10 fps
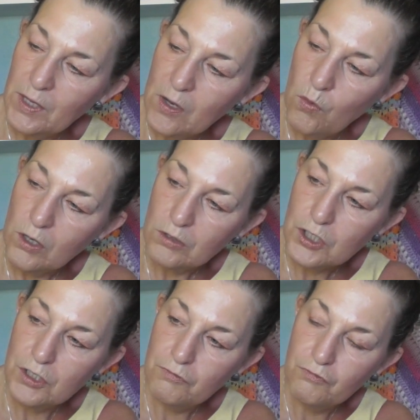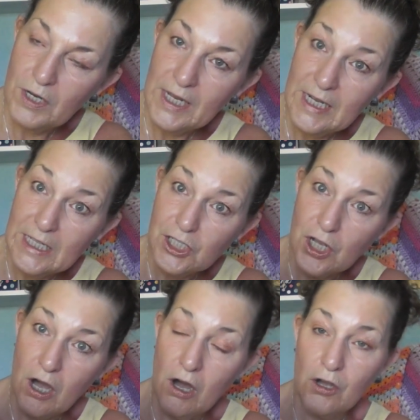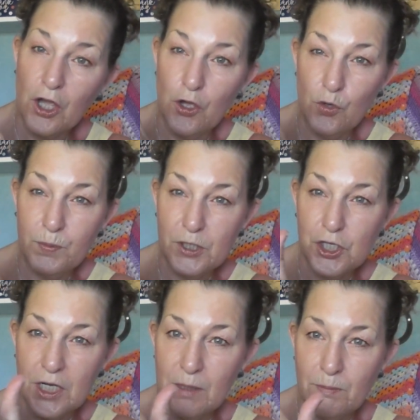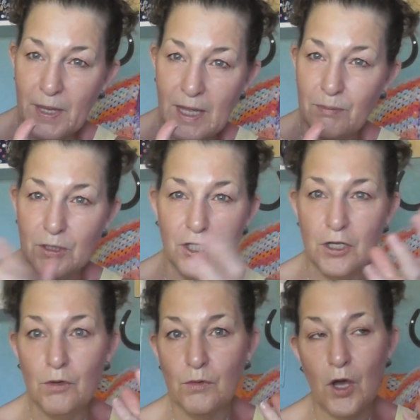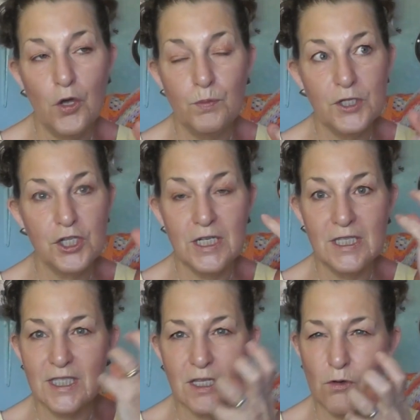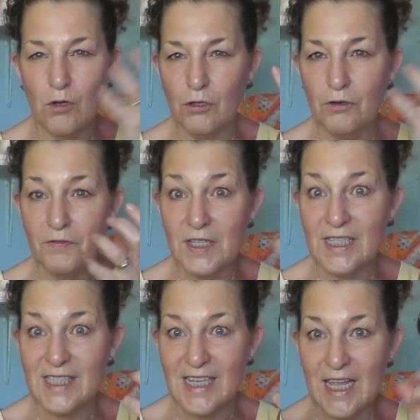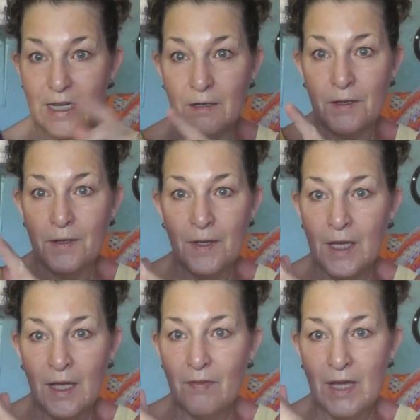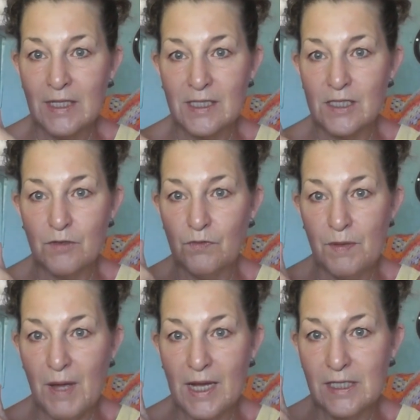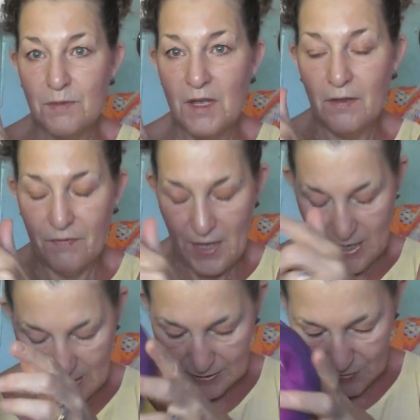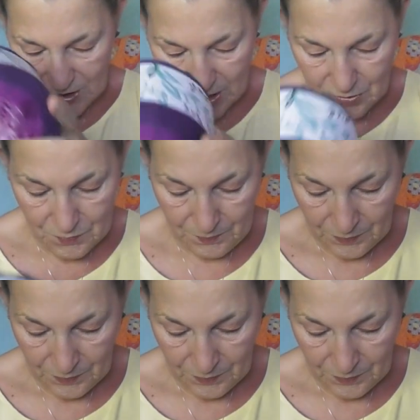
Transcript: we go on to really dark aubergine purple. You know, aubergine's the colour of the skin. That reminds me of that. So